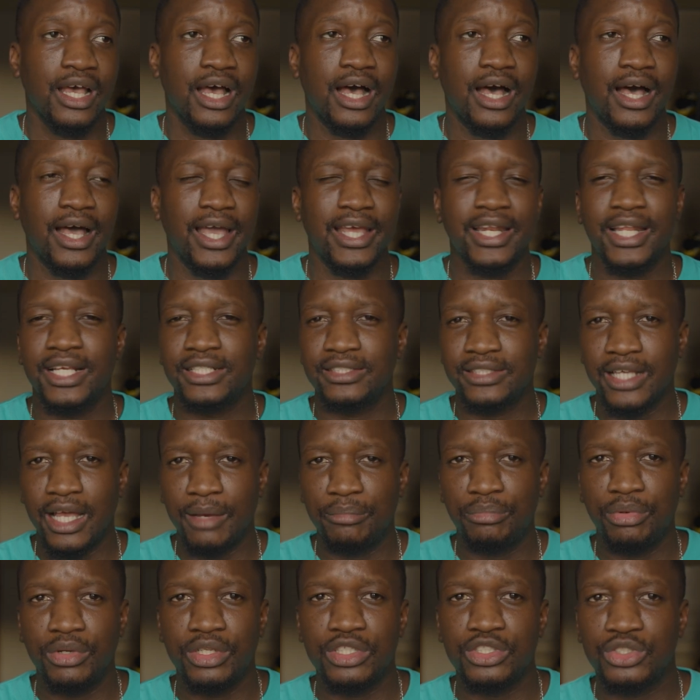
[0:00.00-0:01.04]
An
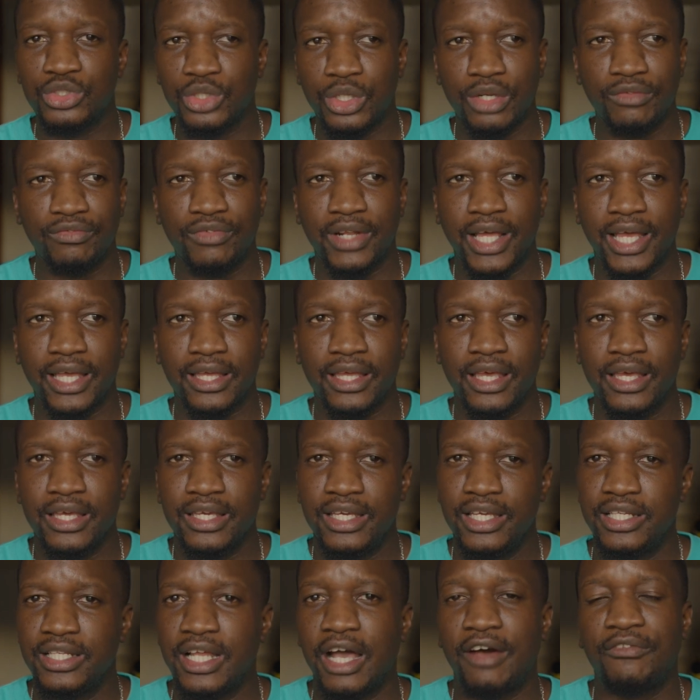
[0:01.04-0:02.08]
example is sort of like
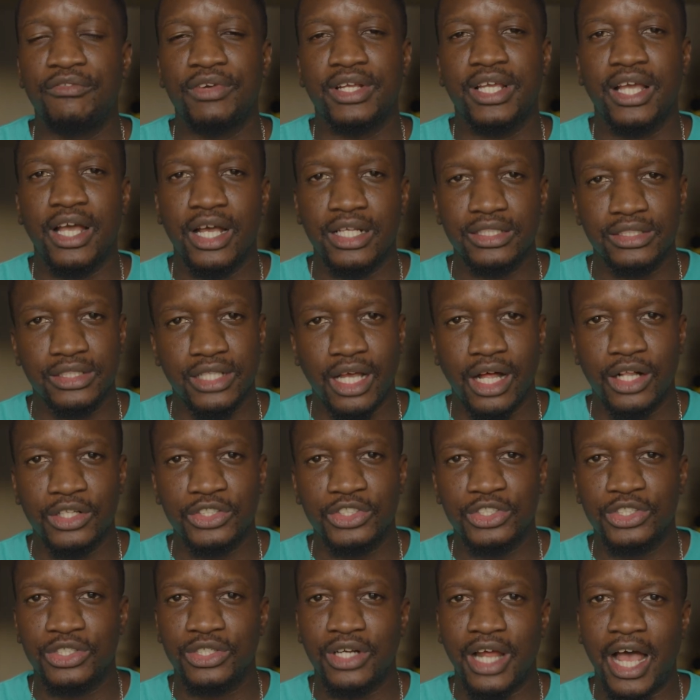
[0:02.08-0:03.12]
in Afrikaans
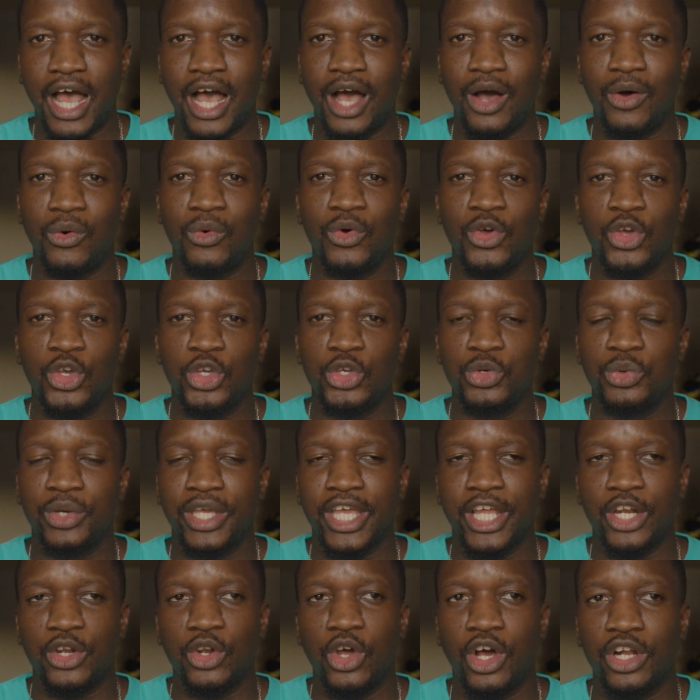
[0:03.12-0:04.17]
culture, how you
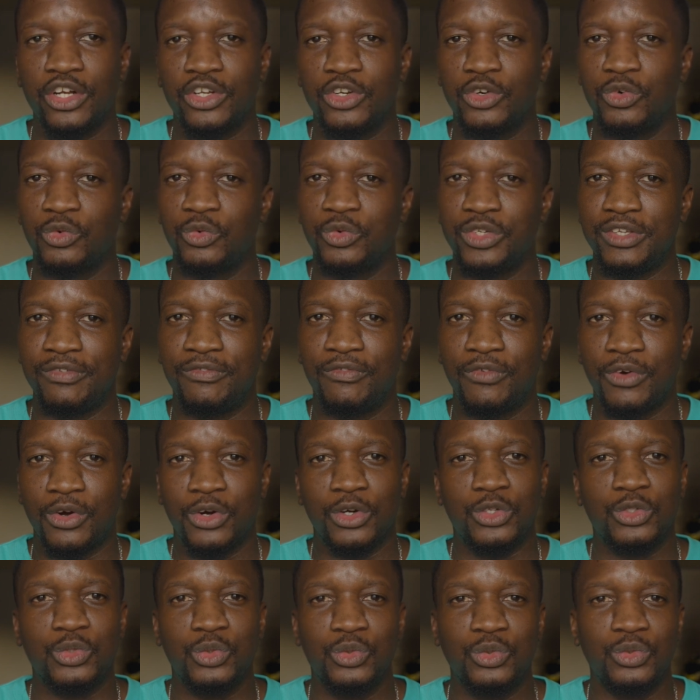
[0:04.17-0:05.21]
cannot refer
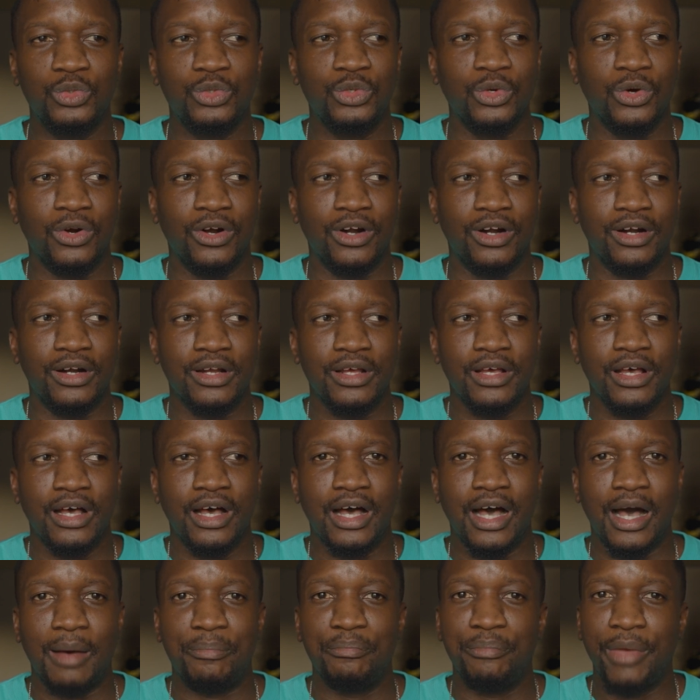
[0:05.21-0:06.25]
to your
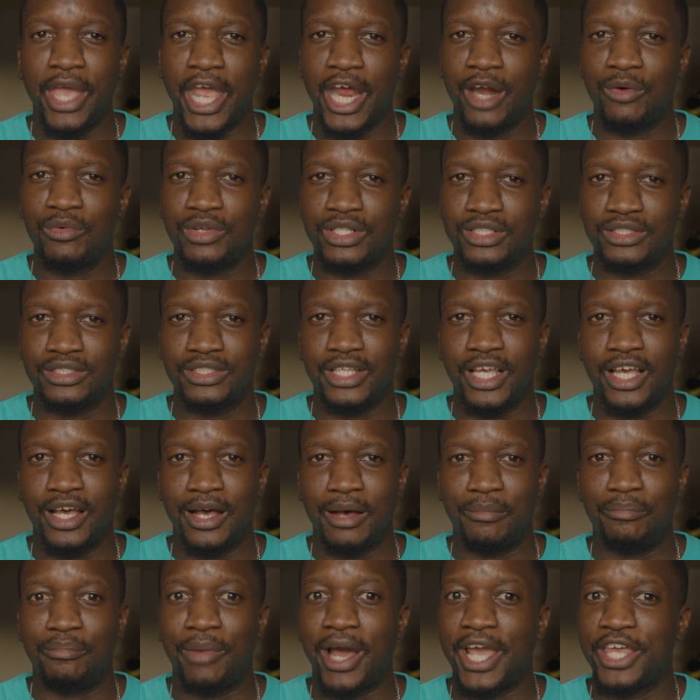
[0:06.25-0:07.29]
parents
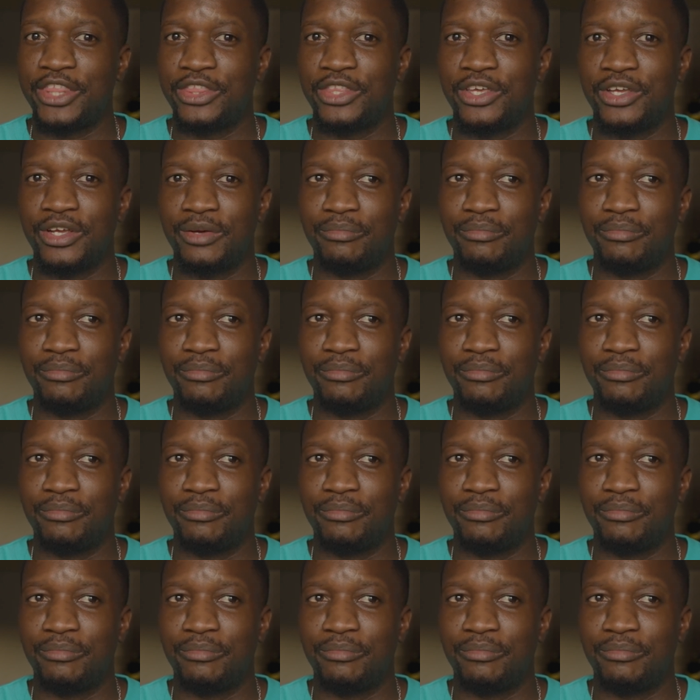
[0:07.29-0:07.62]
by